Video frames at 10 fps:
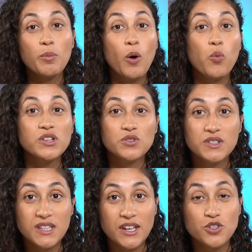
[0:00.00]
about what to
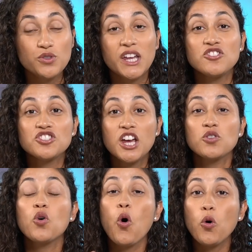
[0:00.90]
study, you can
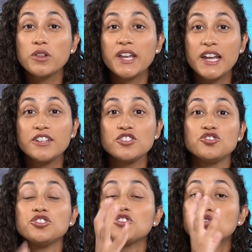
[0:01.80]
channel all that
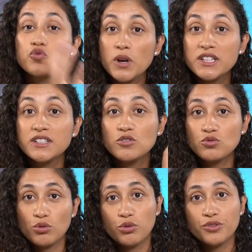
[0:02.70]
energy straight
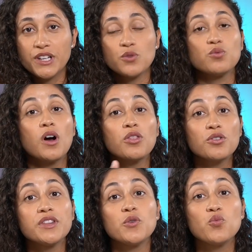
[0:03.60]
into learning
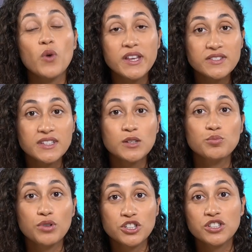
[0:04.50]
rather than wasting
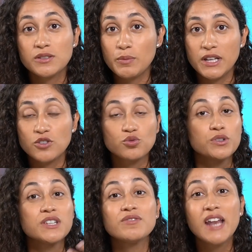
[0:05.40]
precious minutes or
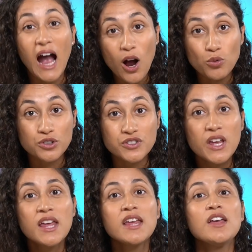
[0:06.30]
even hours
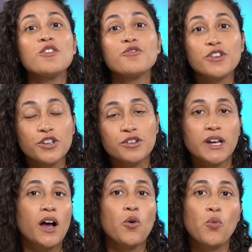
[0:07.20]

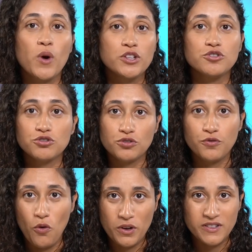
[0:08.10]
figuring out what you should
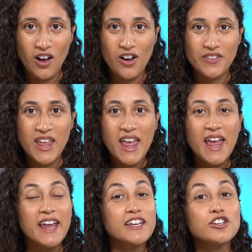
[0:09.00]
focus on.
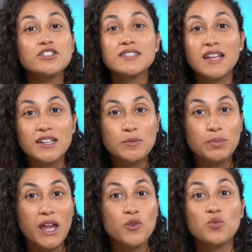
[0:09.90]
A good study
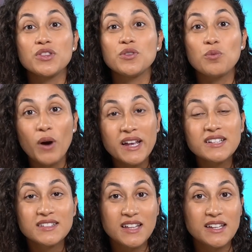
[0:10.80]
plan with the right
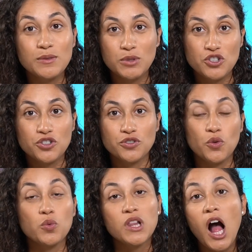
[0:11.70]
study
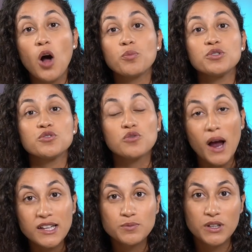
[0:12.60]
material will help you
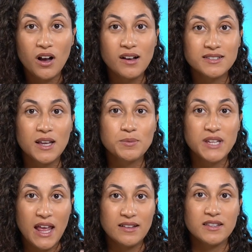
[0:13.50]
grasp the concepts
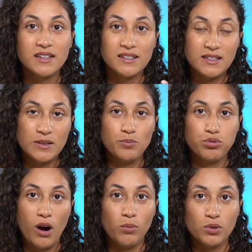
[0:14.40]
and the
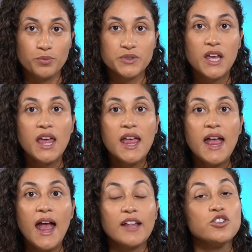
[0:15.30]
problems,
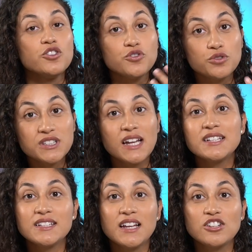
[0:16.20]
and your
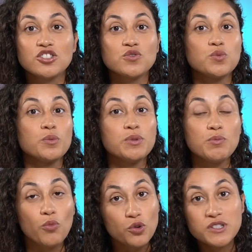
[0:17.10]
study sessions will be
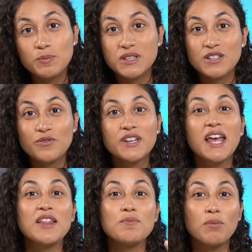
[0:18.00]
more specific
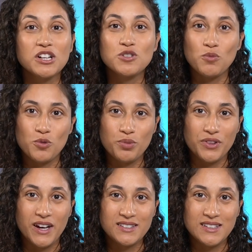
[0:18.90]
and much more
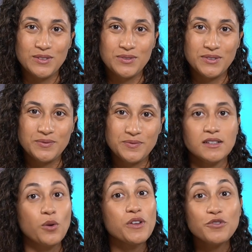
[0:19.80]
productive.
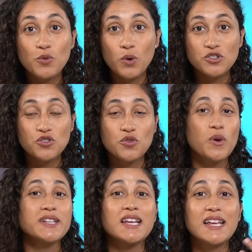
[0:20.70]
Now, if you want to
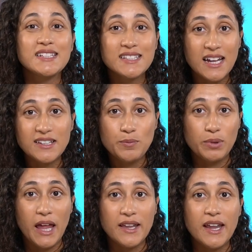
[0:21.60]
create a study
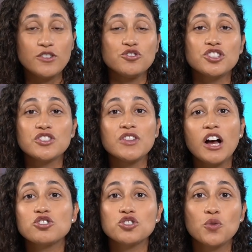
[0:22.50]
plan and you're just
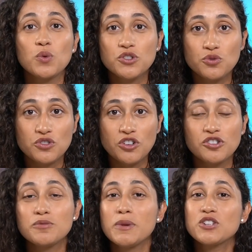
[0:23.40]
not sure where to
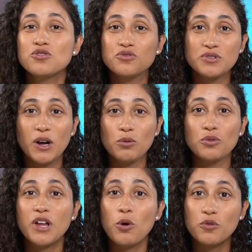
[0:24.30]
start, make sure to
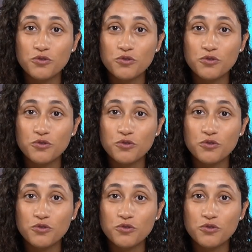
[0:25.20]
download our